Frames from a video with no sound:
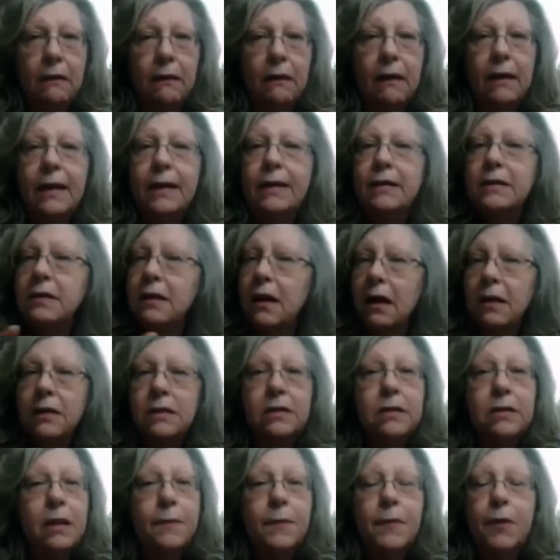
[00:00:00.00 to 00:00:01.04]
is not
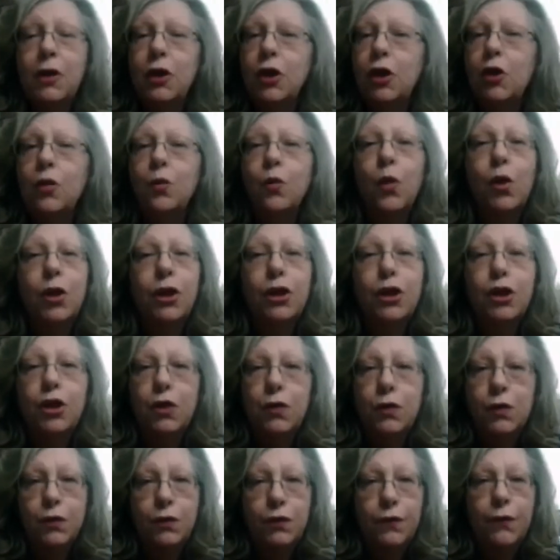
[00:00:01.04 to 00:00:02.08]
something you want to
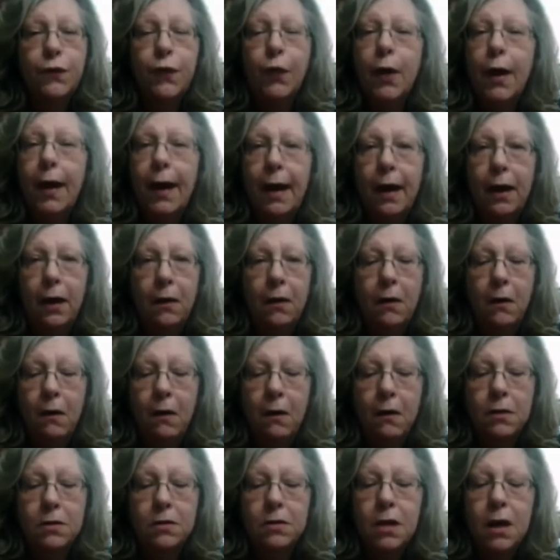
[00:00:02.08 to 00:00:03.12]
use for
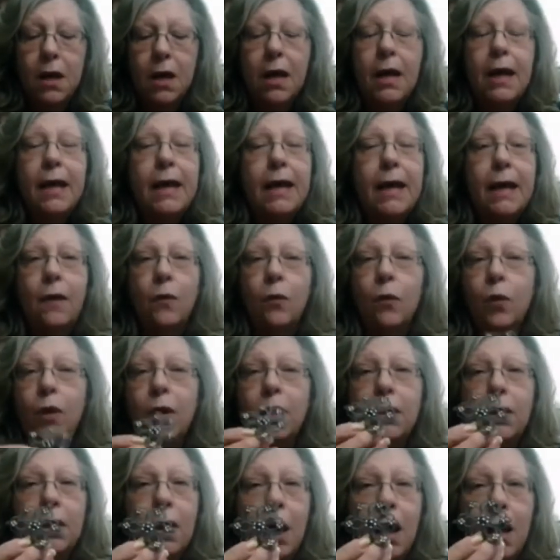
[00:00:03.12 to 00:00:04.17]
ANKARS. It
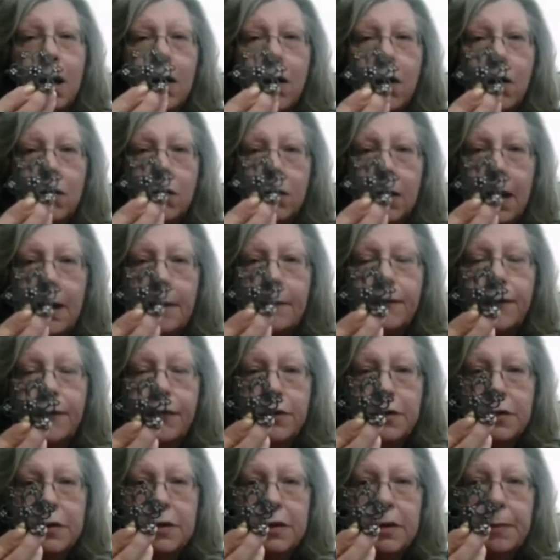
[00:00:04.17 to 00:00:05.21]
will not hold up for
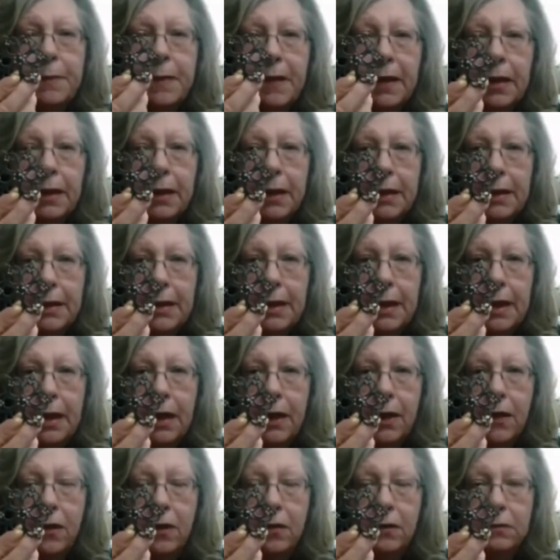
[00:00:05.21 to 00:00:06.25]
stability
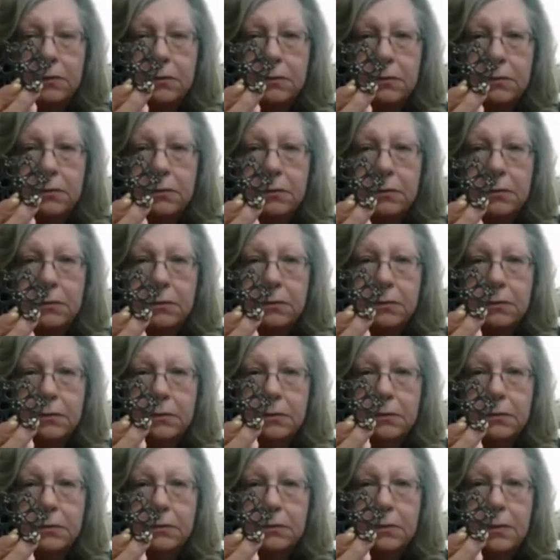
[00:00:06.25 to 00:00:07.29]
here.
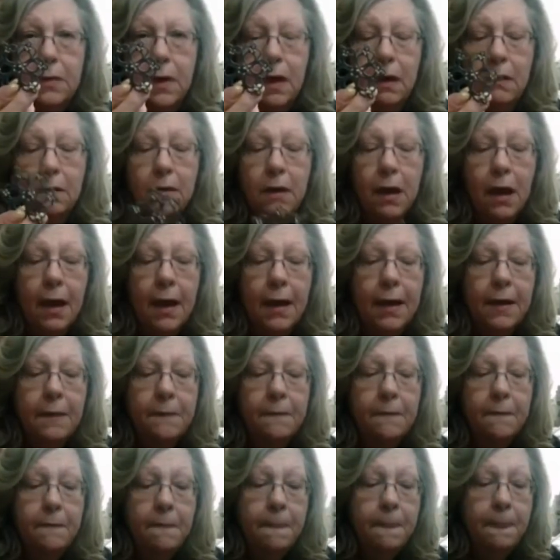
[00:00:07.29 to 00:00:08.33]
All right?
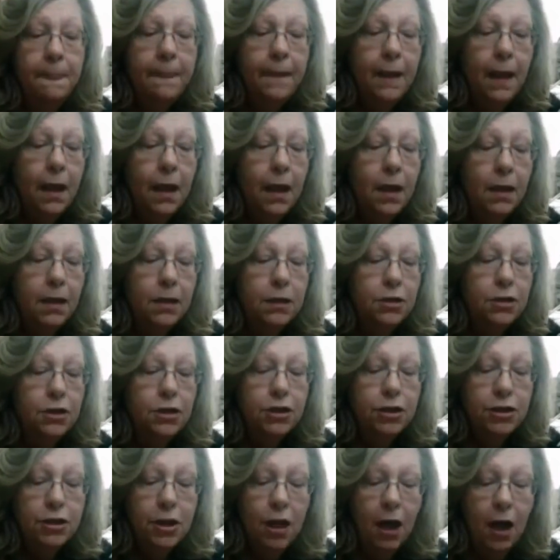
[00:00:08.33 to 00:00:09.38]

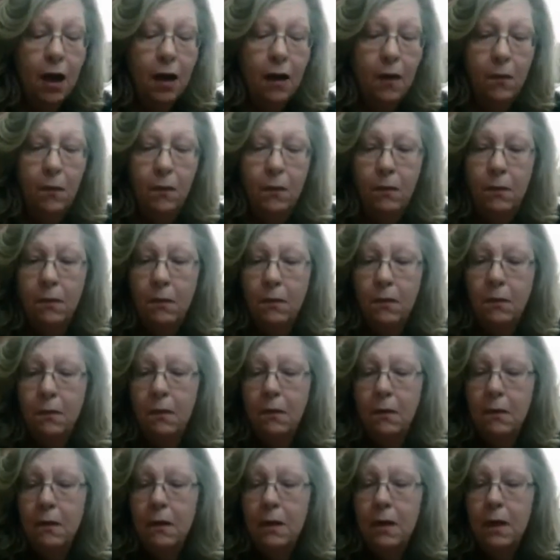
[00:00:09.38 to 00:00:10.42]
So,
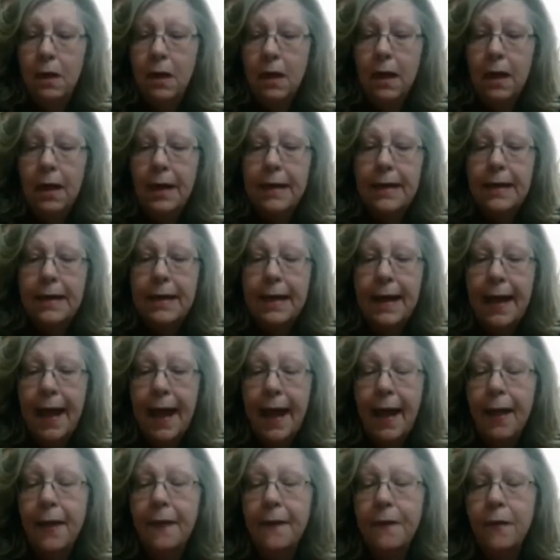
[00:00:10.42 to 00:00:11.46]

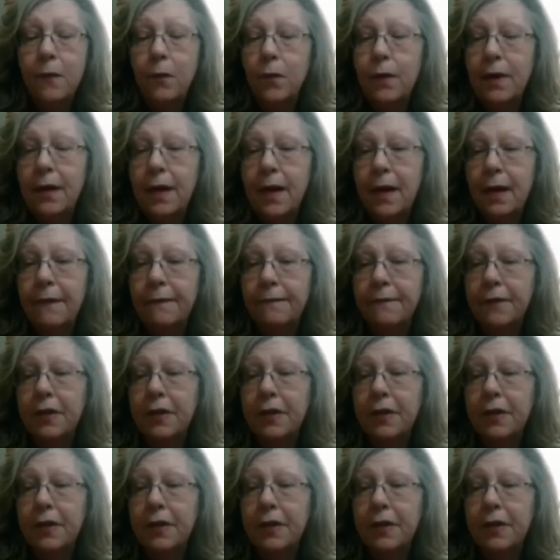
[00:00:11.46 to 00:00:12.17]
now that we have